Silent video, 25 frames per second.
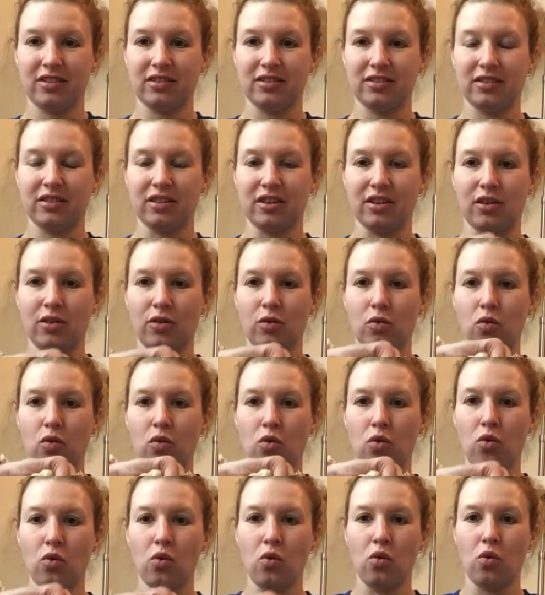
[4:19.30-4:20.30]
So,
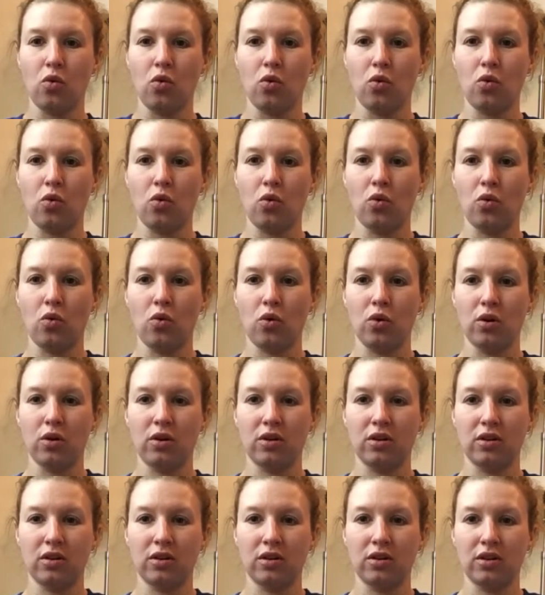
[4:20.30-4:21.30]
woo.
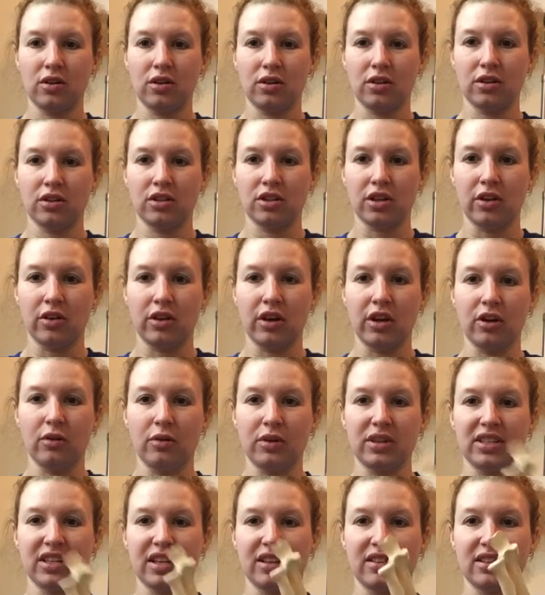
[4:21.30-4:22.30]
So here we
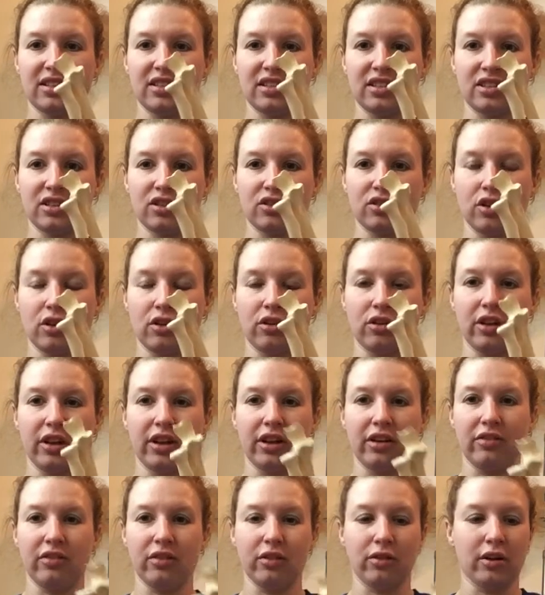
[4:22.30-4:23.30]
said this is the trochlea
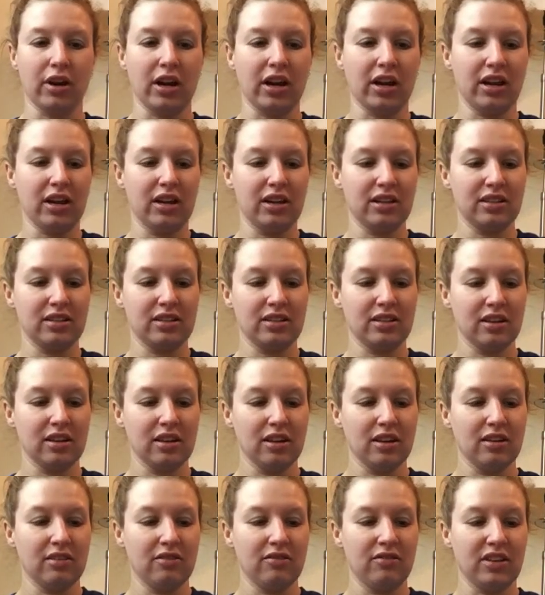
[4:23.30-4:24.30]
of the radius,
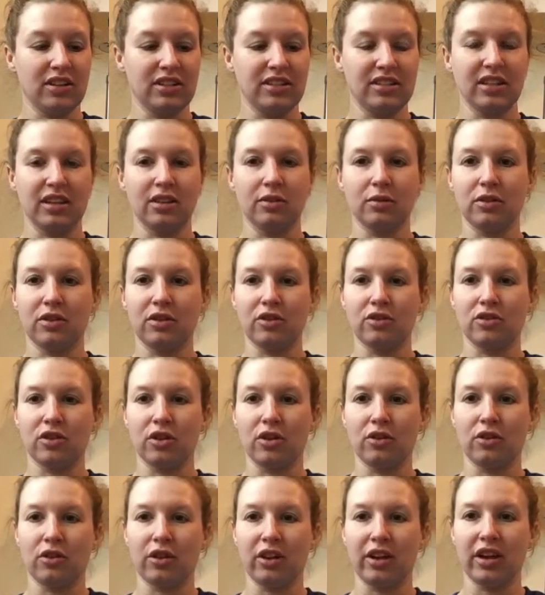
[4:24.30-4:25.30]
fits in with the
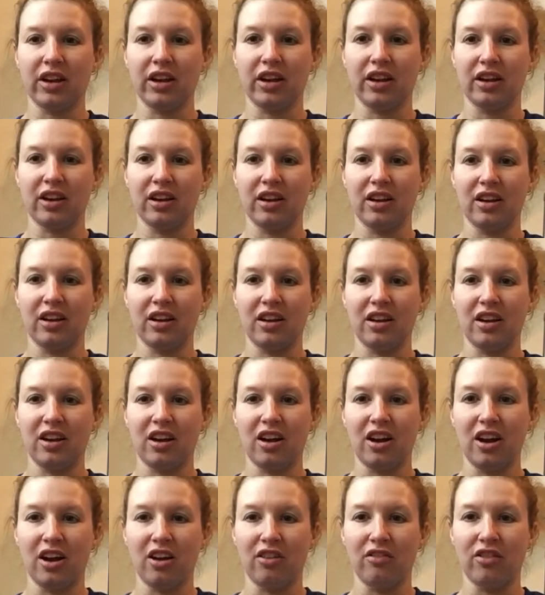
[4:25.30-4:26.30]
trochlea
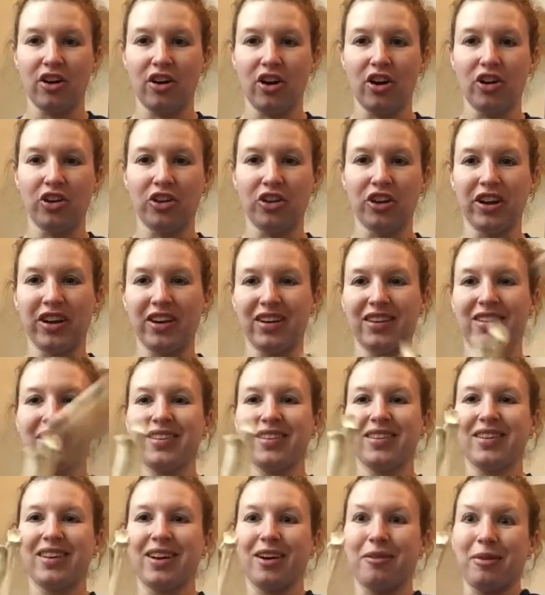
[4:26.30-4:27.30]
of the ulna.
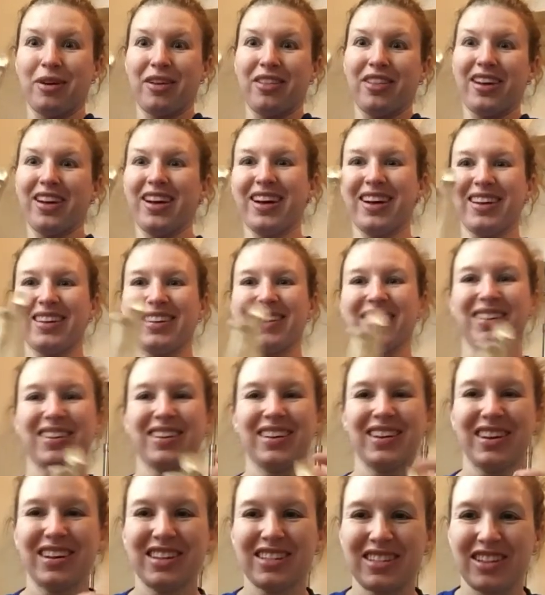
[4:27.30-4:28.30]
How about that?
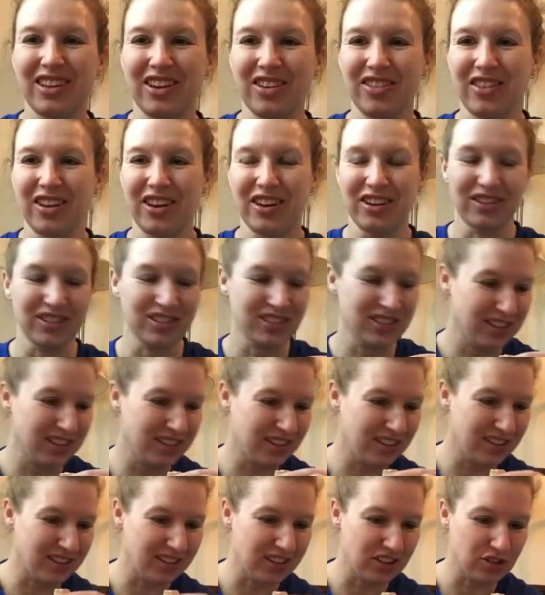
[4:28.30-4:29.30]
So there's
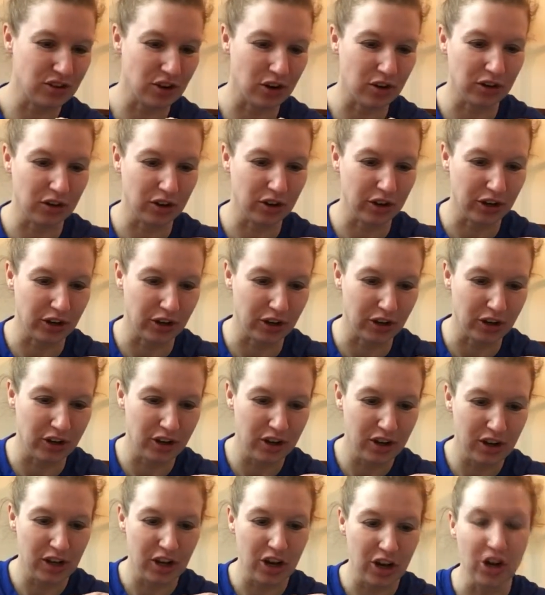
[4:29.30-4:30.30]
the trochlear
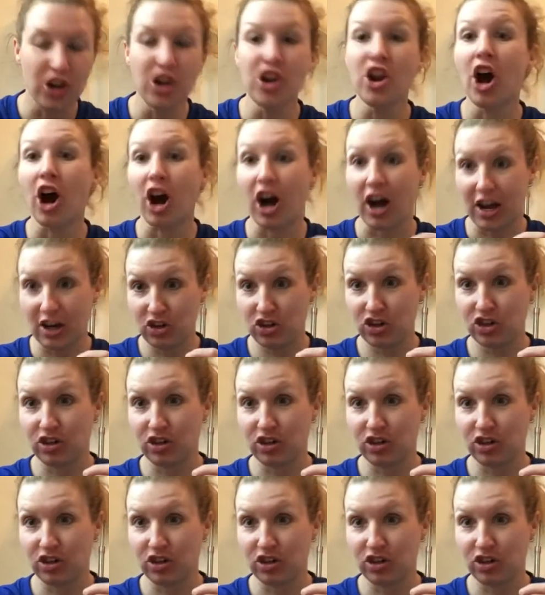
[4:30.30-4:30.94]
notch.